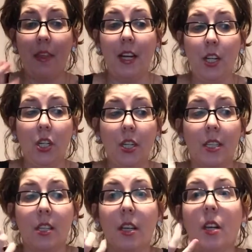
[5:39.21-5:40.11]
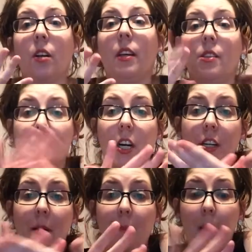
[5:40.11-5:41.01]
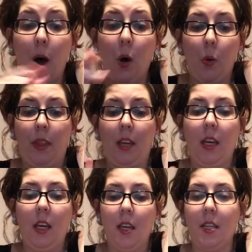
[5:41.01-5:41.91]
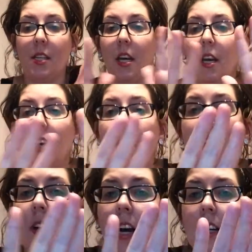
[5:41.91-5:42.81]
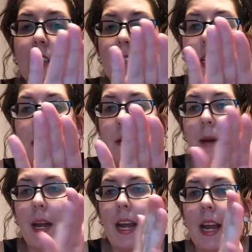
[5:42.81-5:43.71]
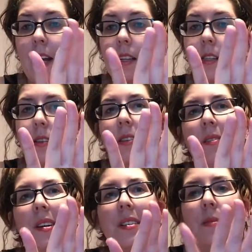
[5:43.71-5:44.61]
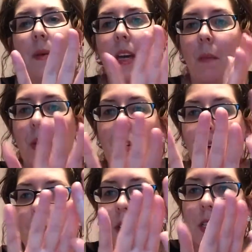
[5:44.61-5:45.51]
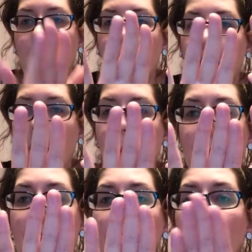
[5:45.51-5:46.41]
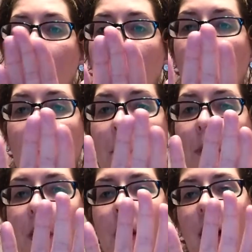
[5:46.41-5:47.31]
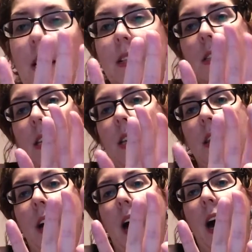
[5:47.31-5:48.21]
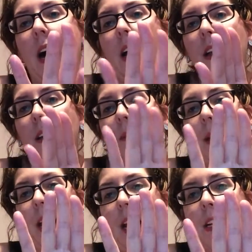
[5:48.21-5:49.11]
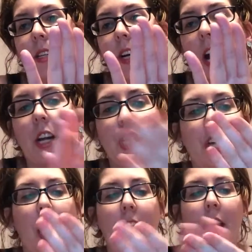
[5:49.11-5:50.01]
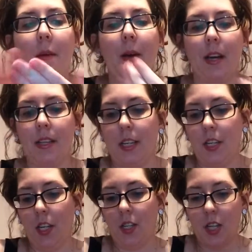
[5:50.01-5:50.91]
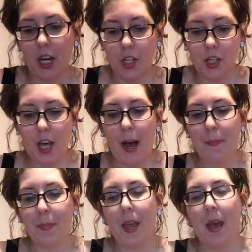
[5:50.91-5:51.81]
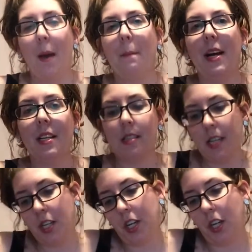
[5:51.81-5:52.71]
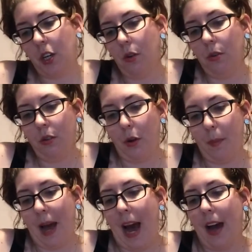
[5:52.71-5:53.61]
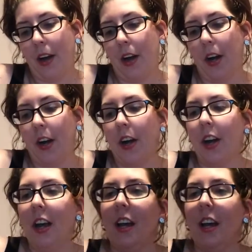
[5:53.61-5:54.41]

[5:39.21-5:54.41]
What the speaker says: They just literally start to melt with the heat. You can kind of see that my hands, oh, because of my computer, it looks kind of weird, but, you can kind of see that my hands are kind of shiny because I just touched that, but it's such a cute little pattern.